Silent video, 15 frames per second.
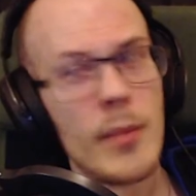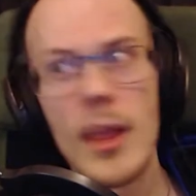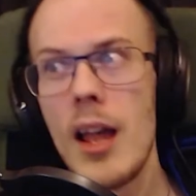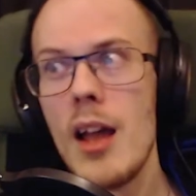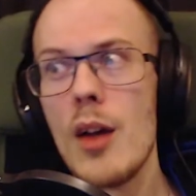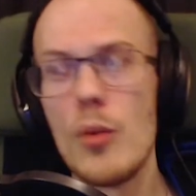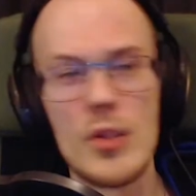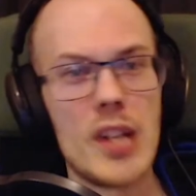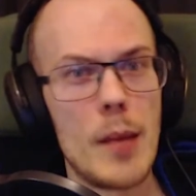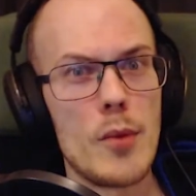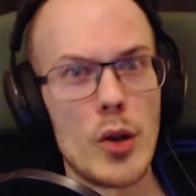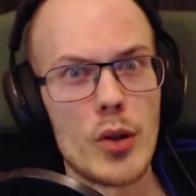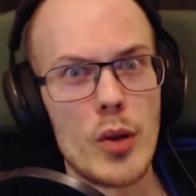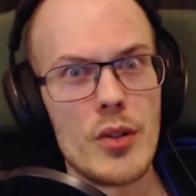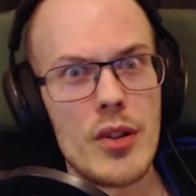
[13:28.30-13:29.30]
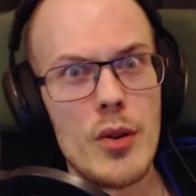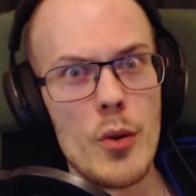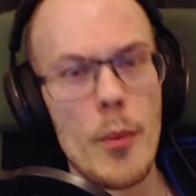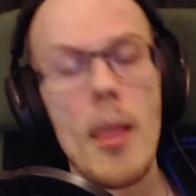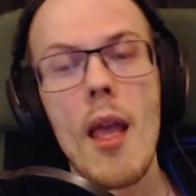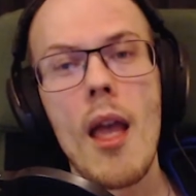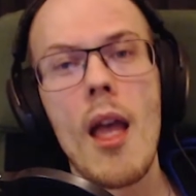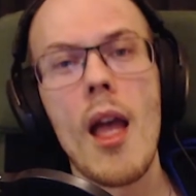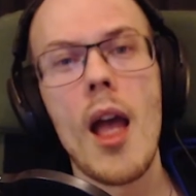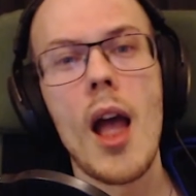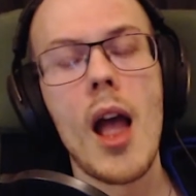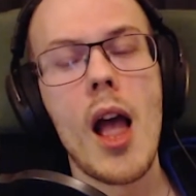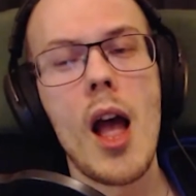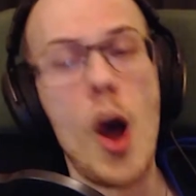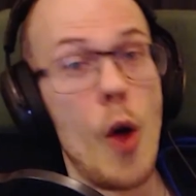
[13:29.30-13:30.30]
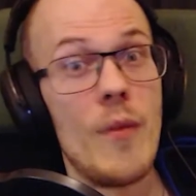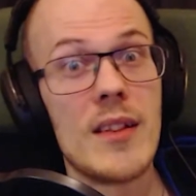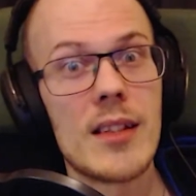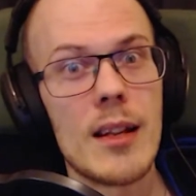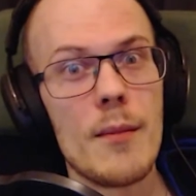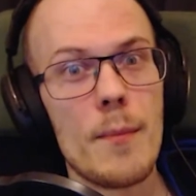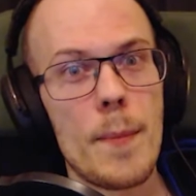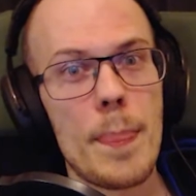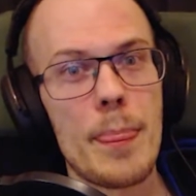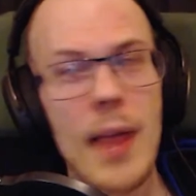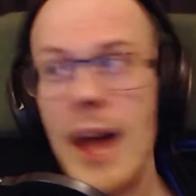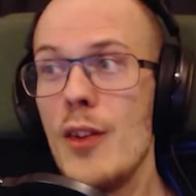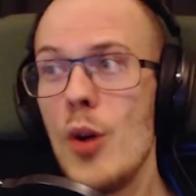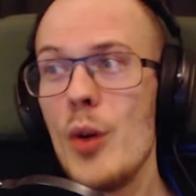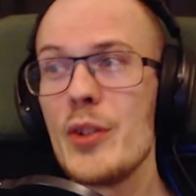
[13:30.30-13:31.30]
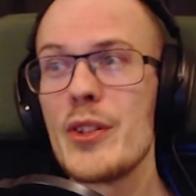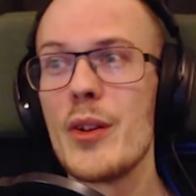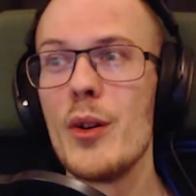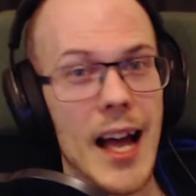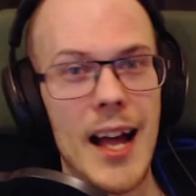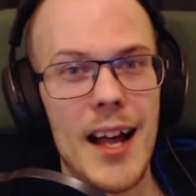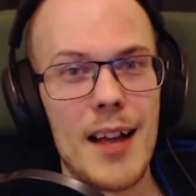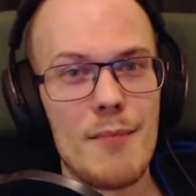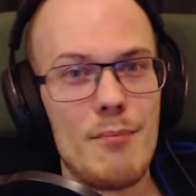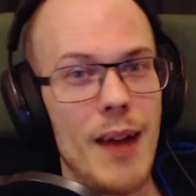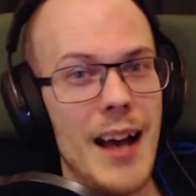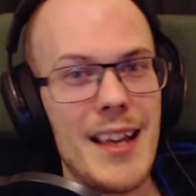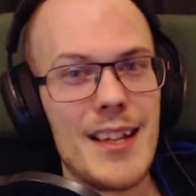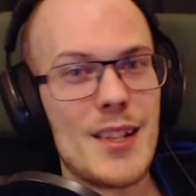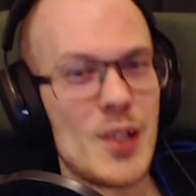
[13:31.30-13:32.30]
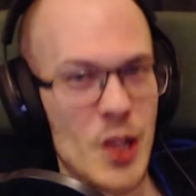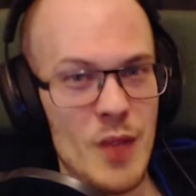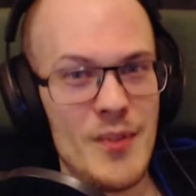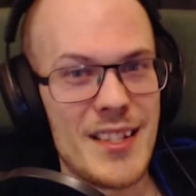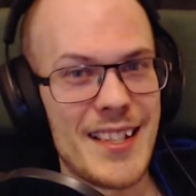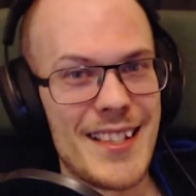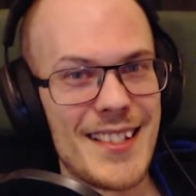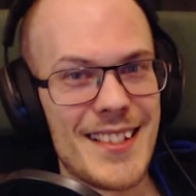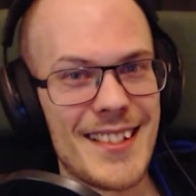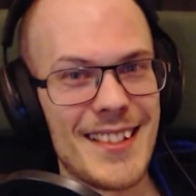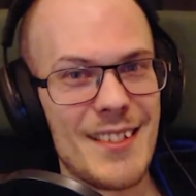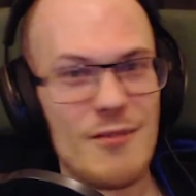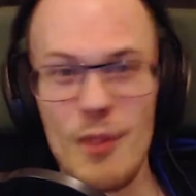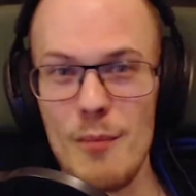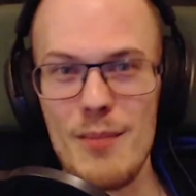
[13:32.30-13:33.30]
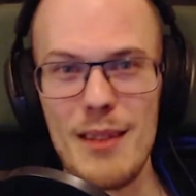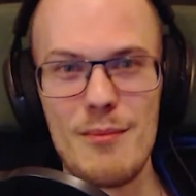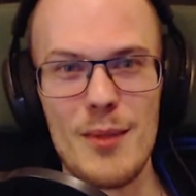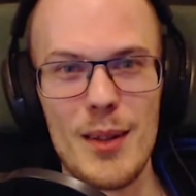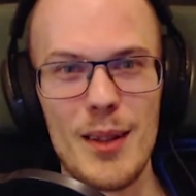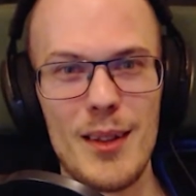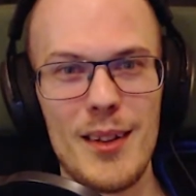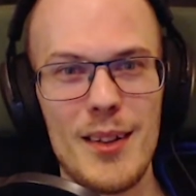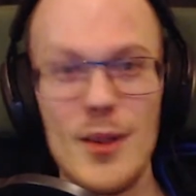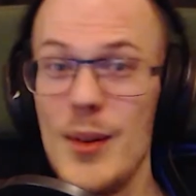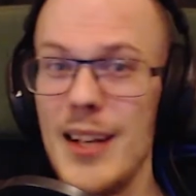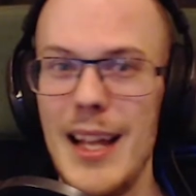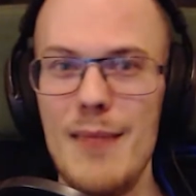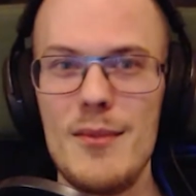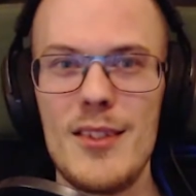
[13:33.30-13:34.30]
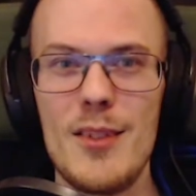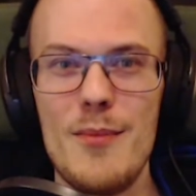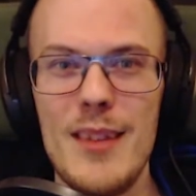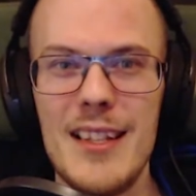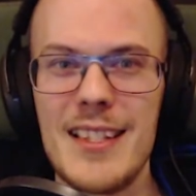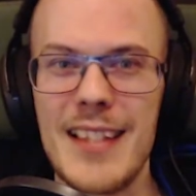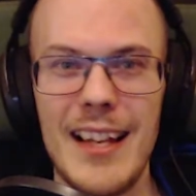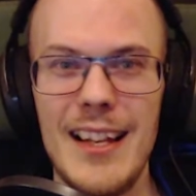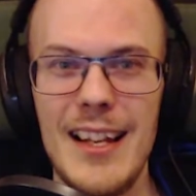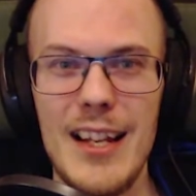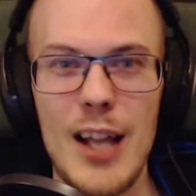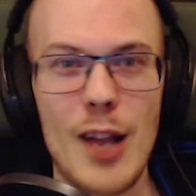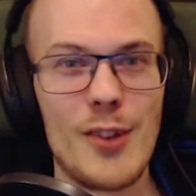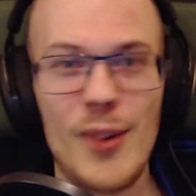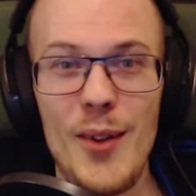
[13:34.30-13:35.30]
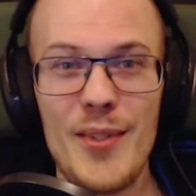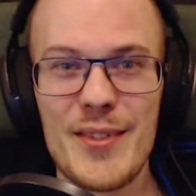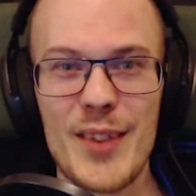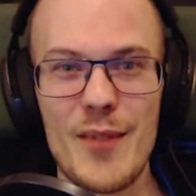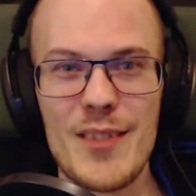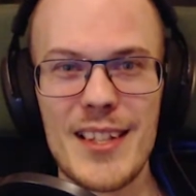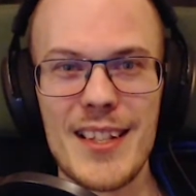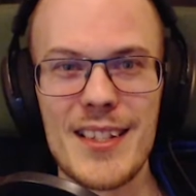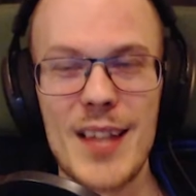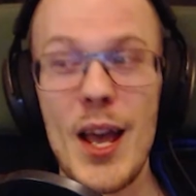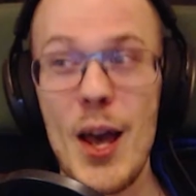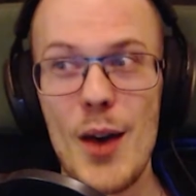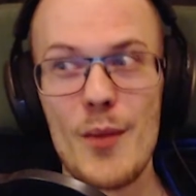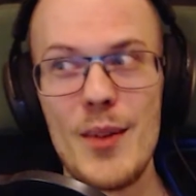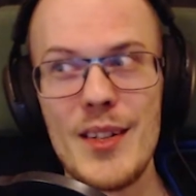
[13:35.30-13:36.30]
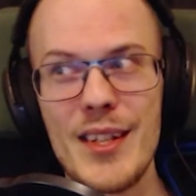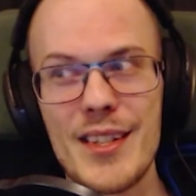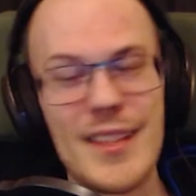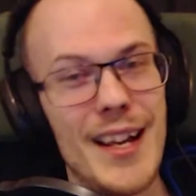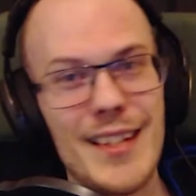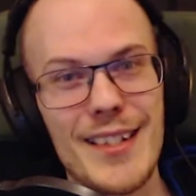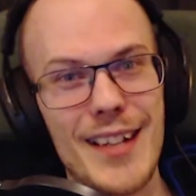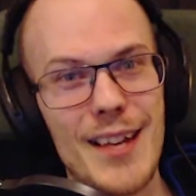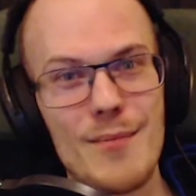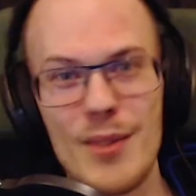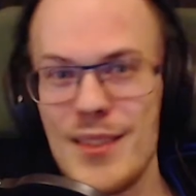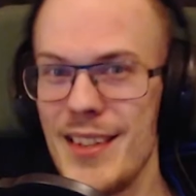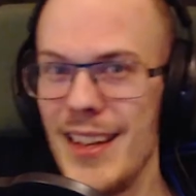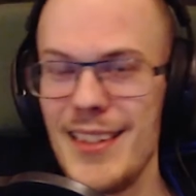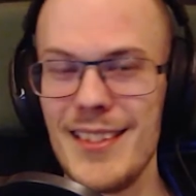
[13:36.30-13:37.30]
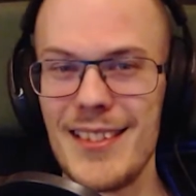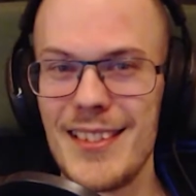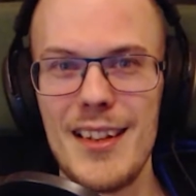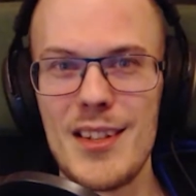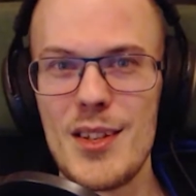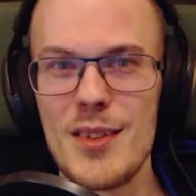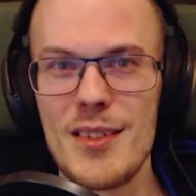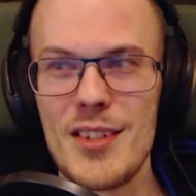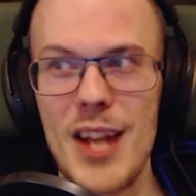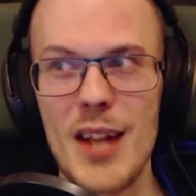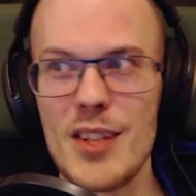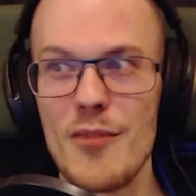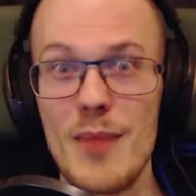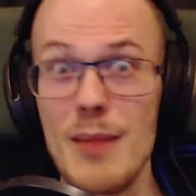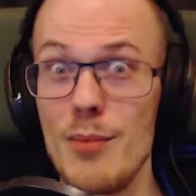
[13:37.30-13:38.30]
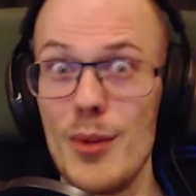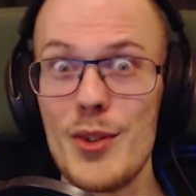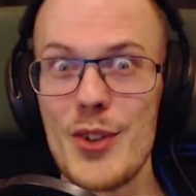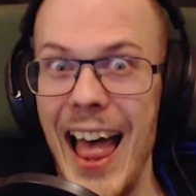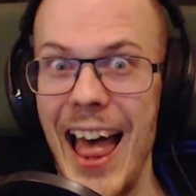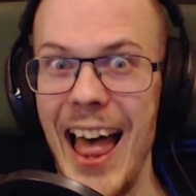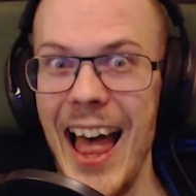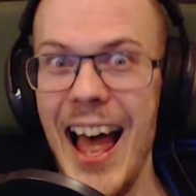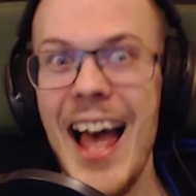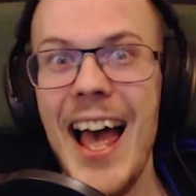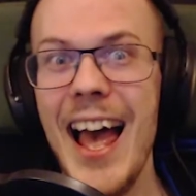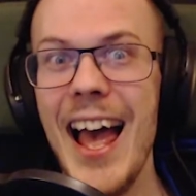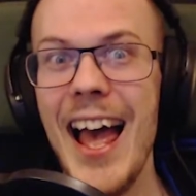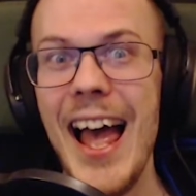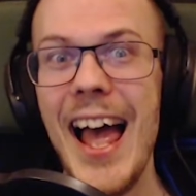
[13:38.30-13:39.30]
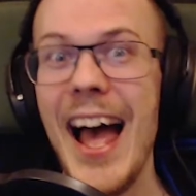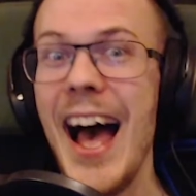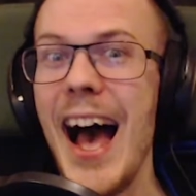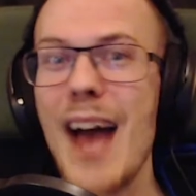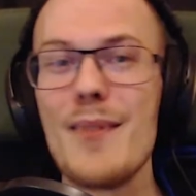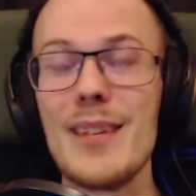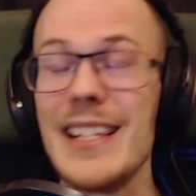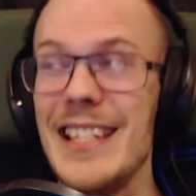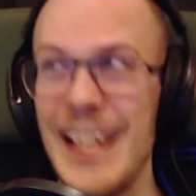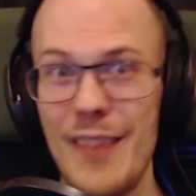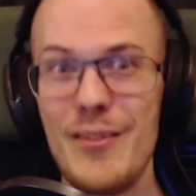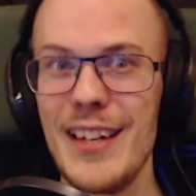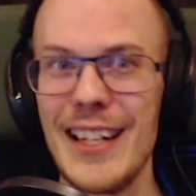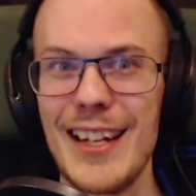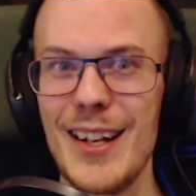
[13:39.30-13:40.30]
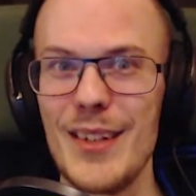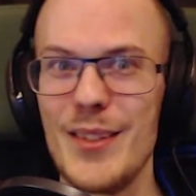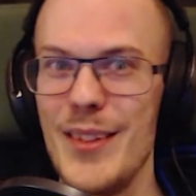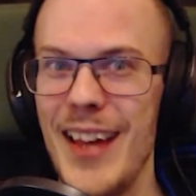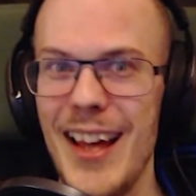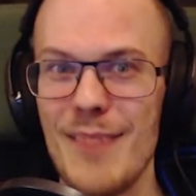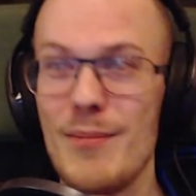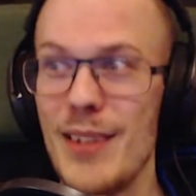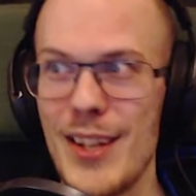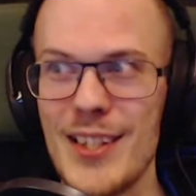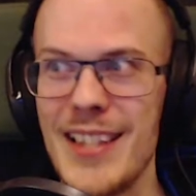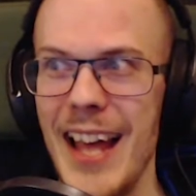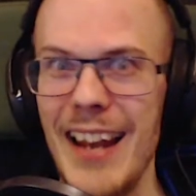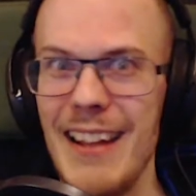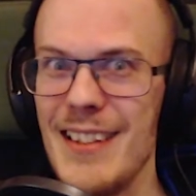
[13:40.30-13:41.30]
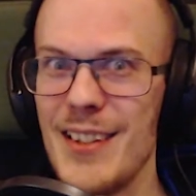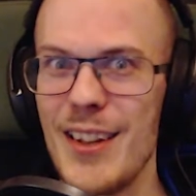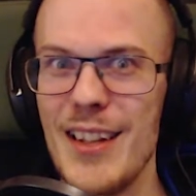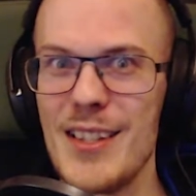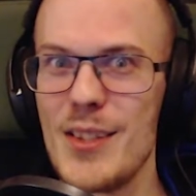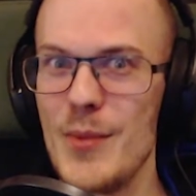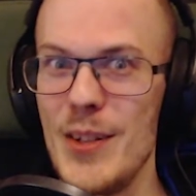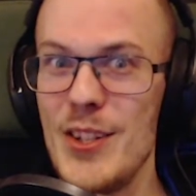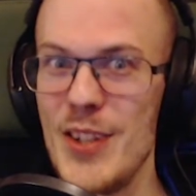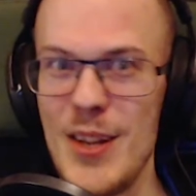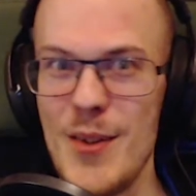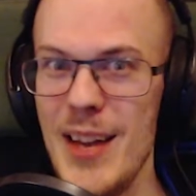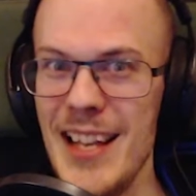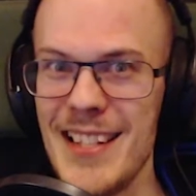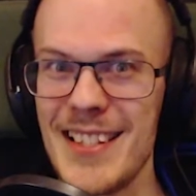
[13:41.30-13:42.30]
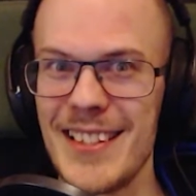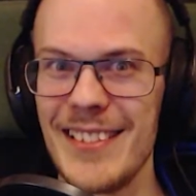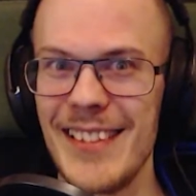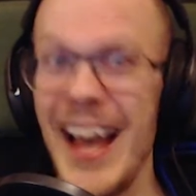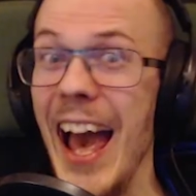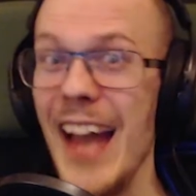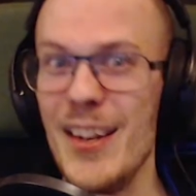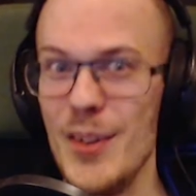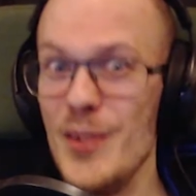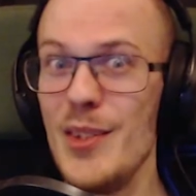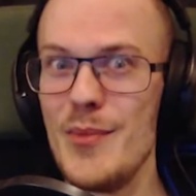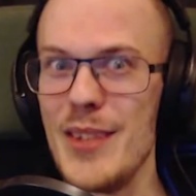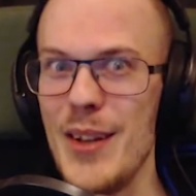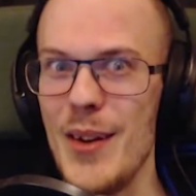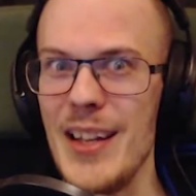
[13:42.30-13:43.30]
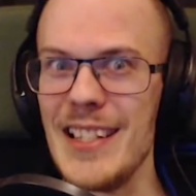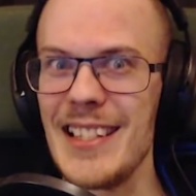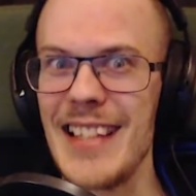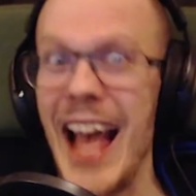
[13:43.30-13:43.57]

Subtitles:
which I'm not going to do, obviously. And also, buying services from people who claim to be selling growth services, which is 99% chance of being bullshit. I will definitely not do that, because that is against Twitch TOS and YouTube TOS.